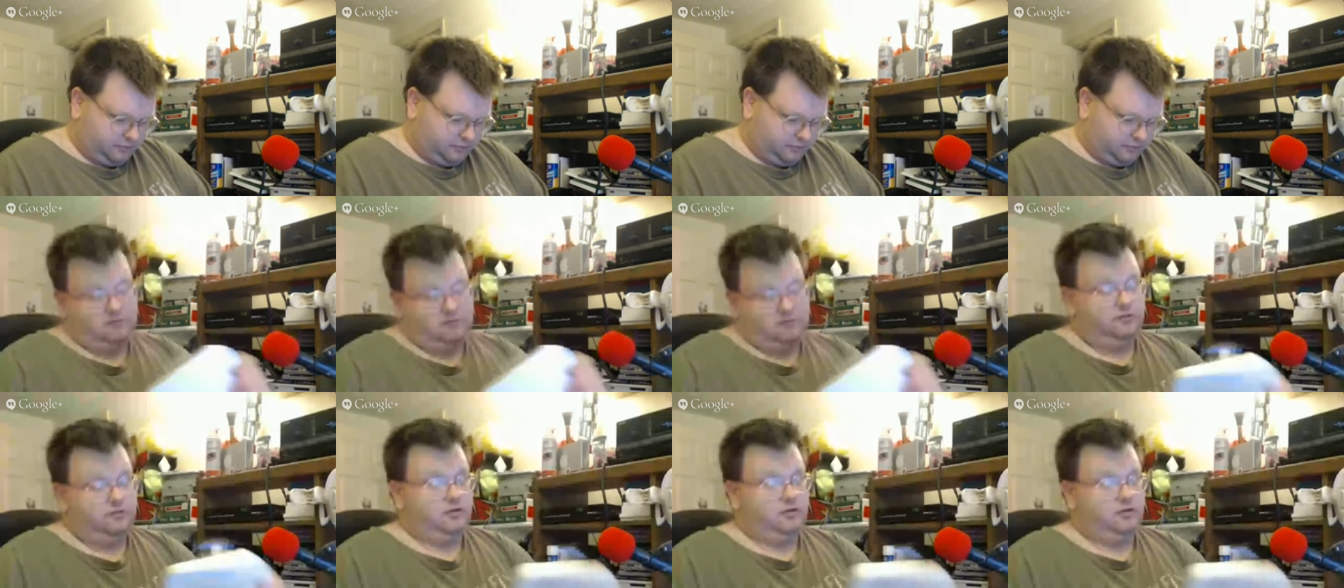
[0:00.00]

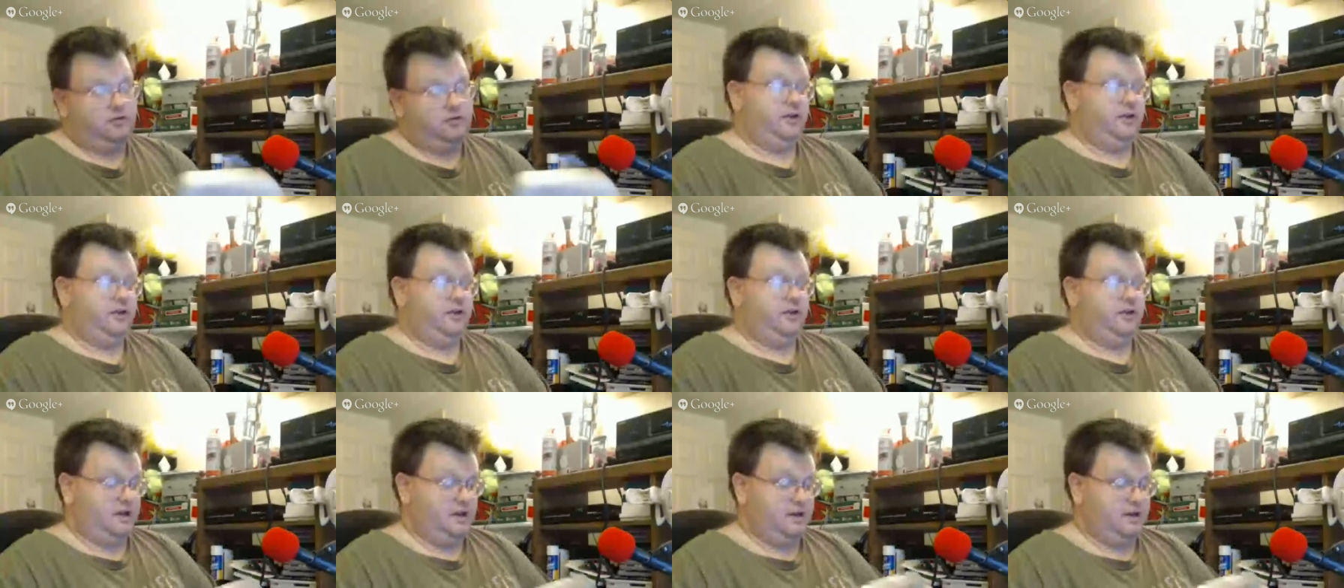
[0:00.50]
What do we
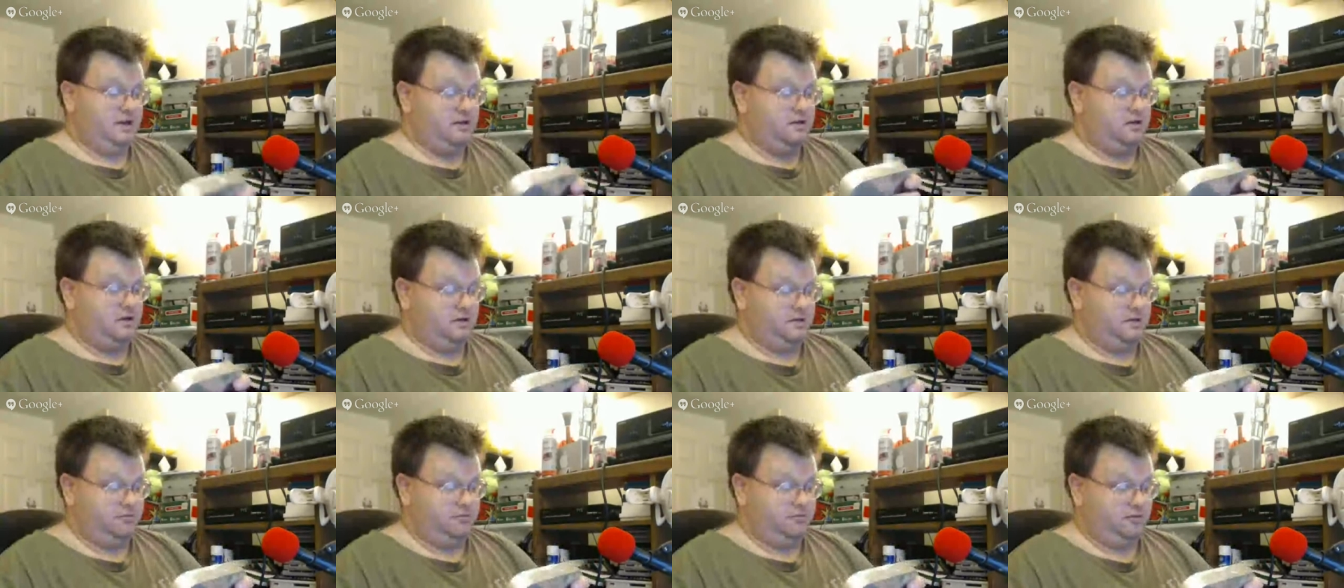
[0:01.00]
got
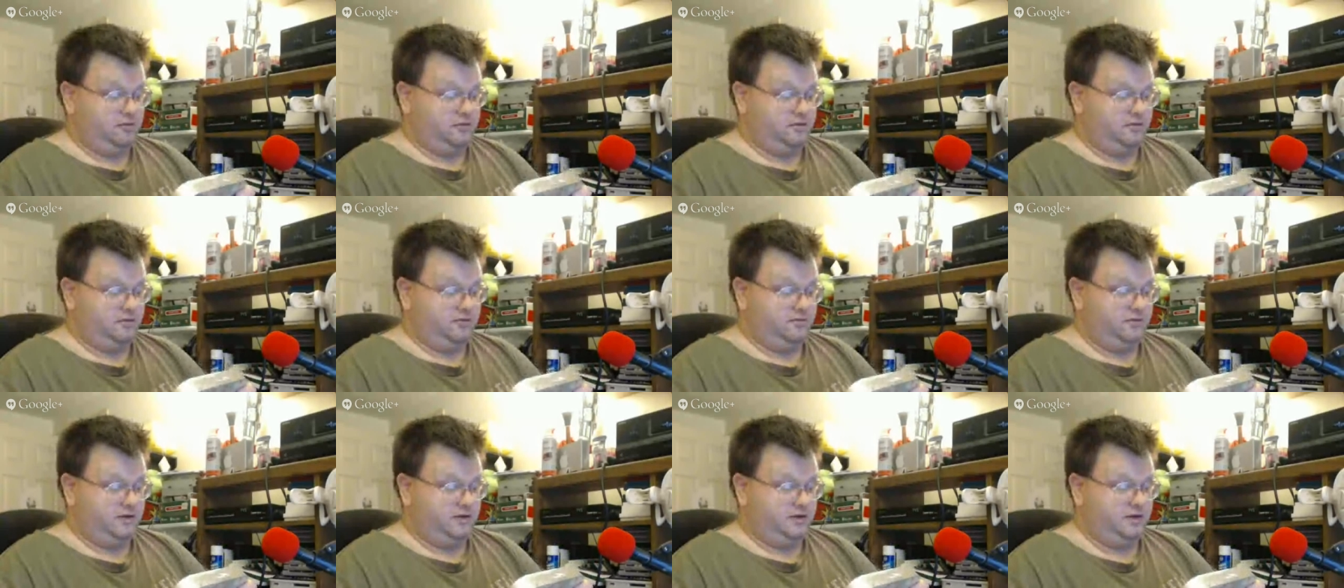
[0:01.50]
here?
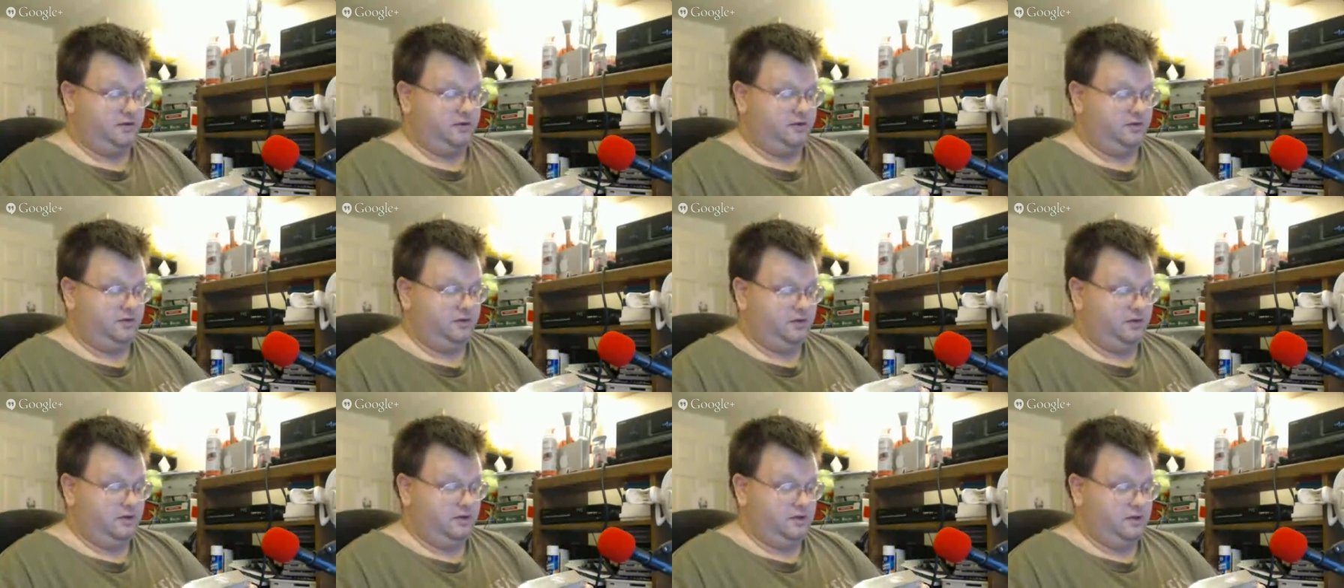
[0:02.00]
Important
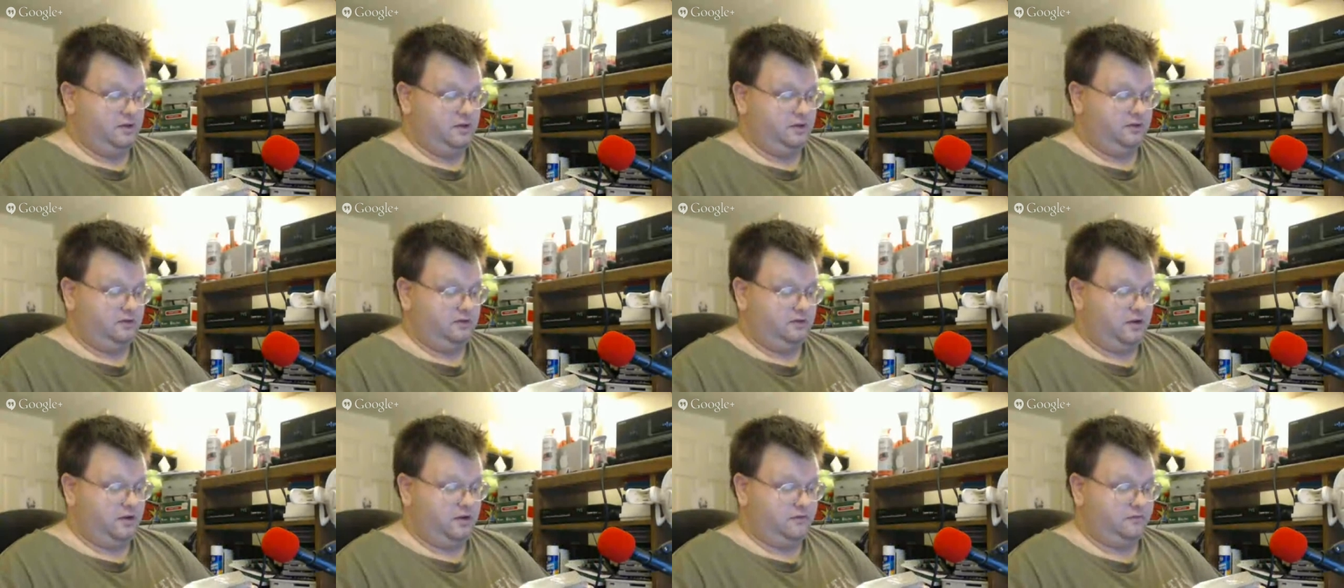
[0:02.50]
read
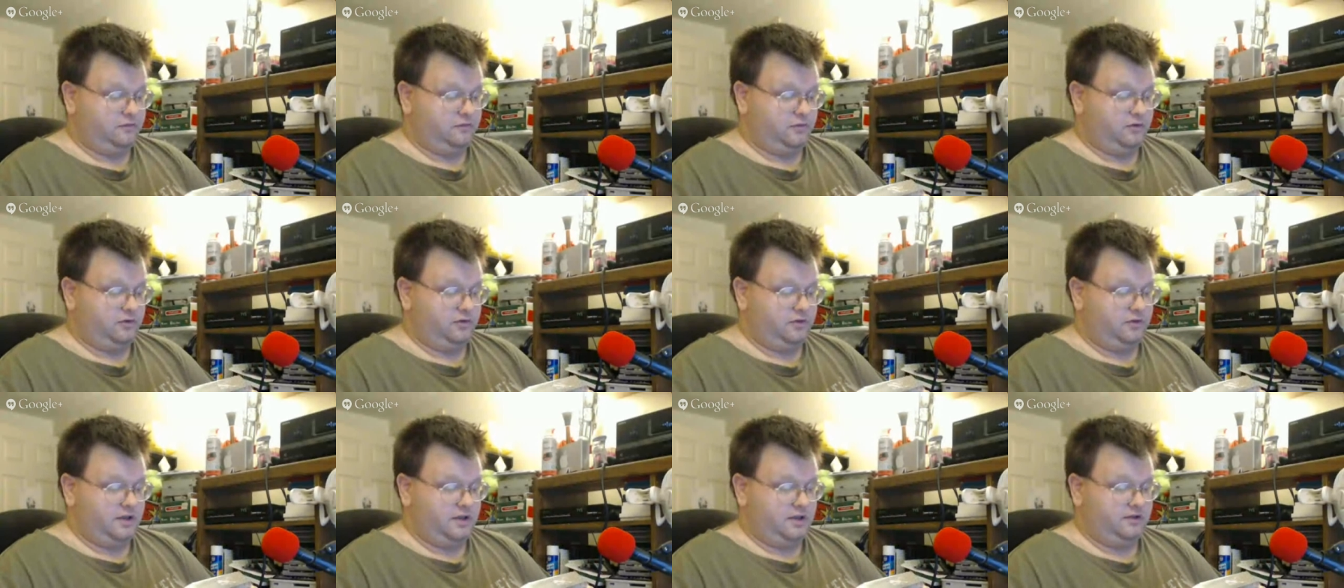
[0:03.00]
software
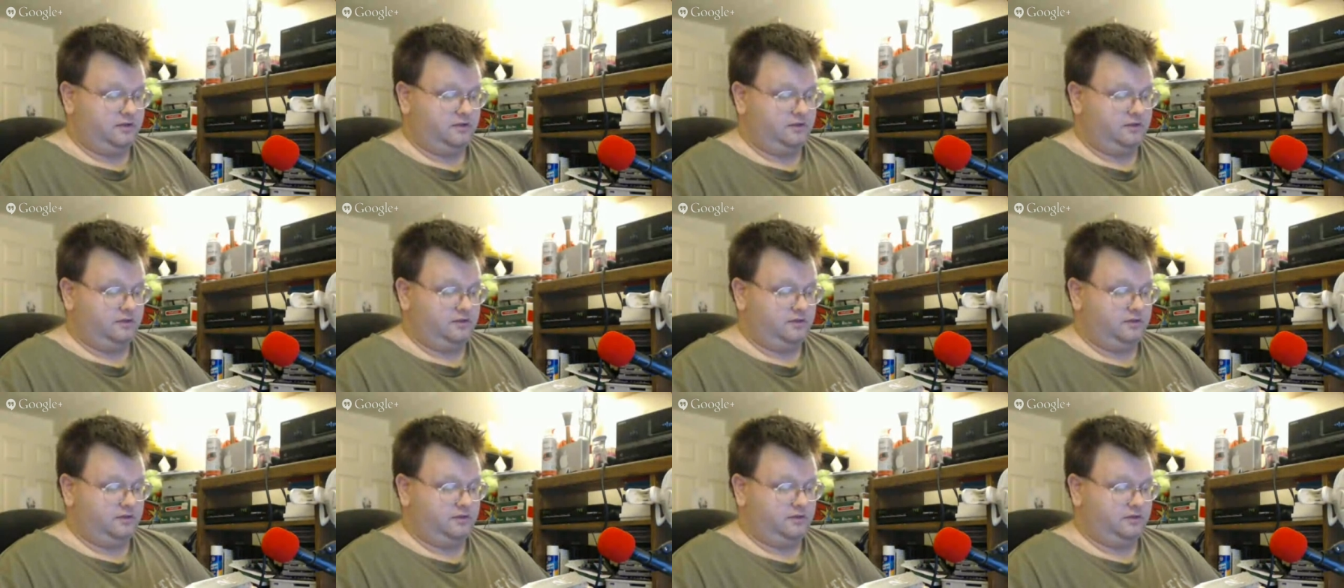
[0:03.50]

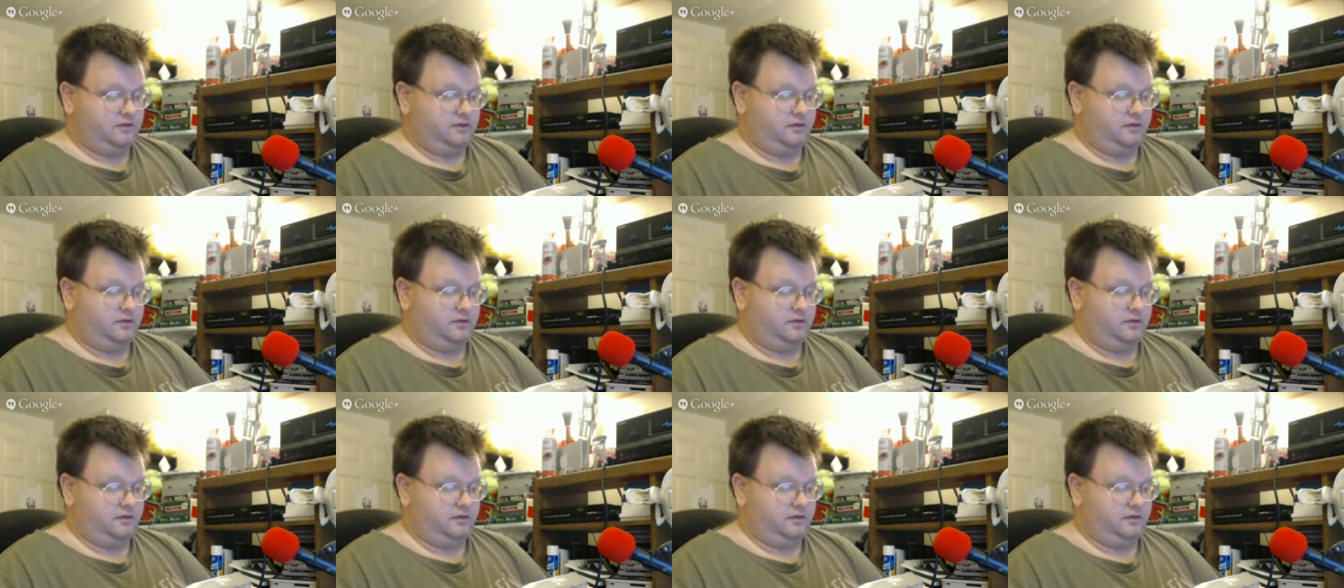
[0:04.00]
license
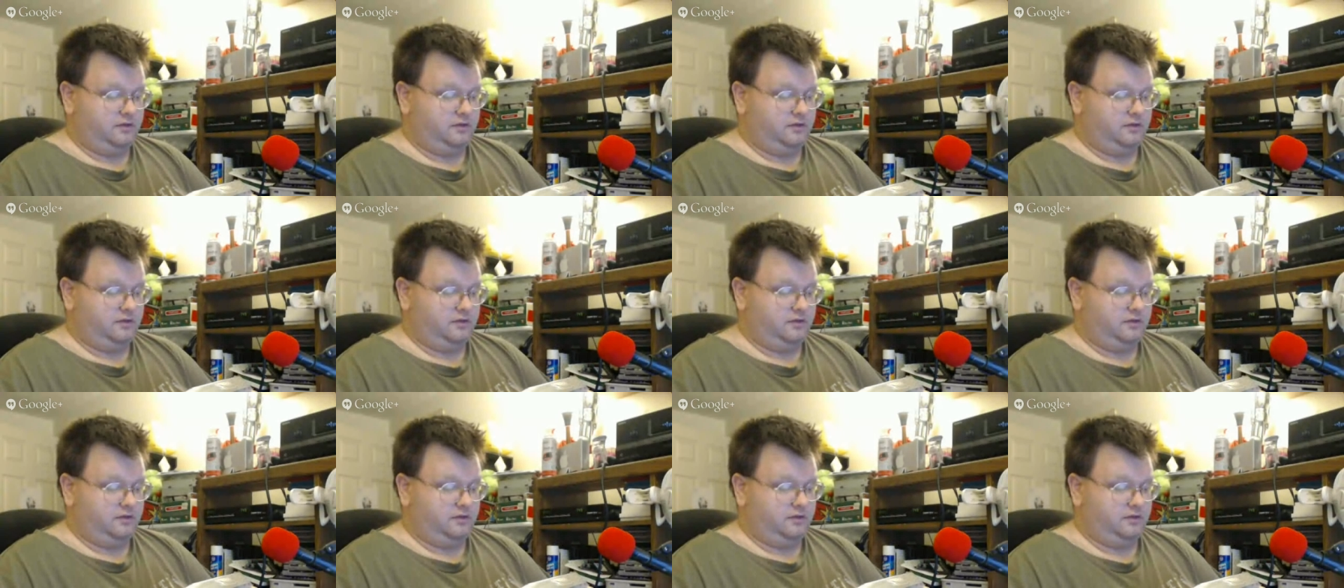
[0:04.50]

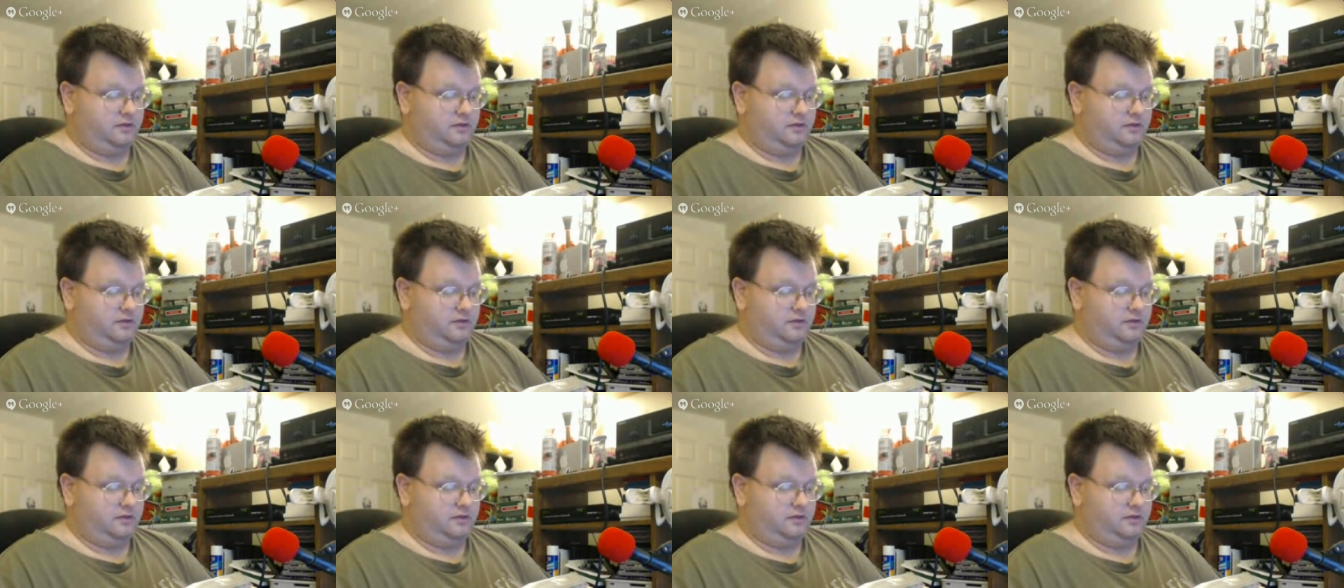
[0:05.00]
agreement.
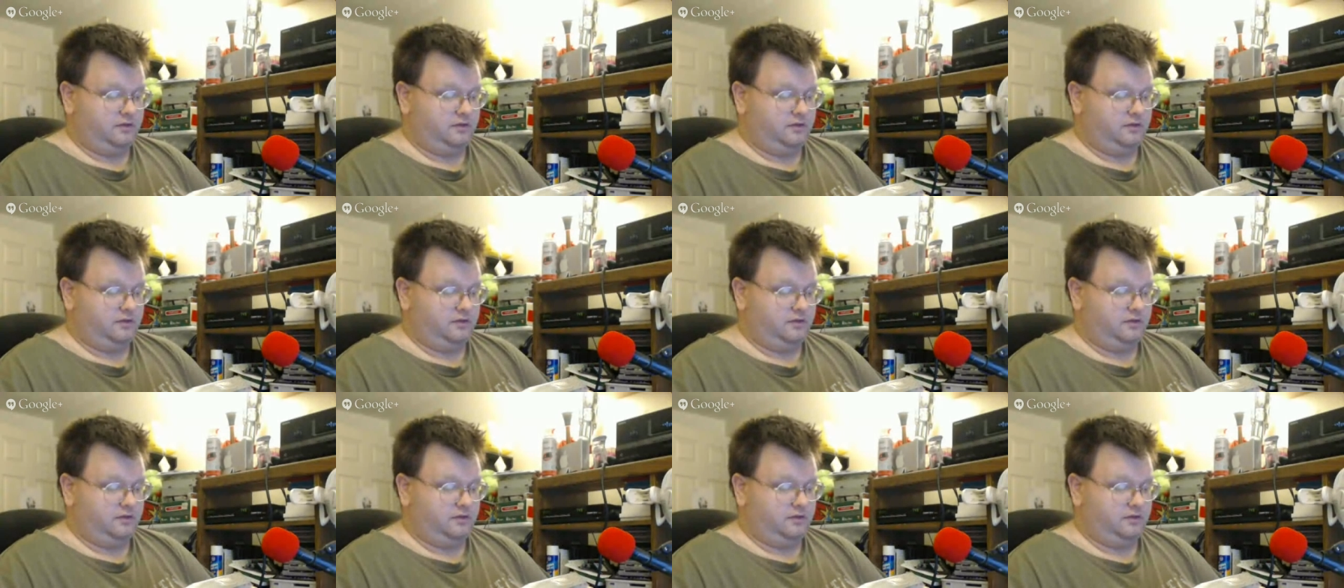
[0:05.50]
Yeah,